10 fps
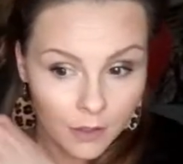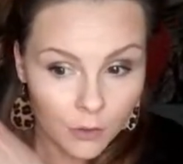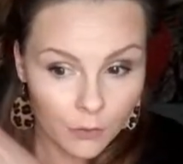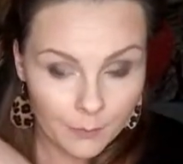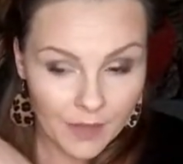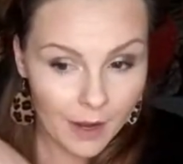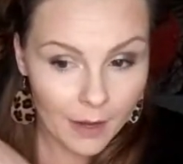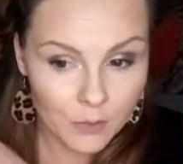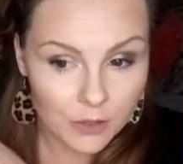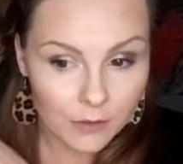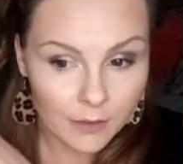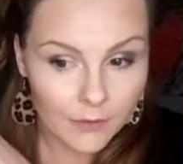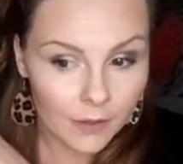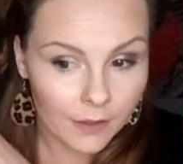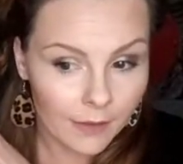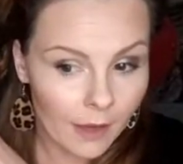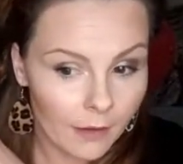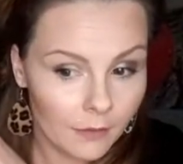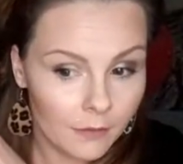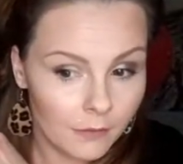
crimp that. I'm just going to leave it like that.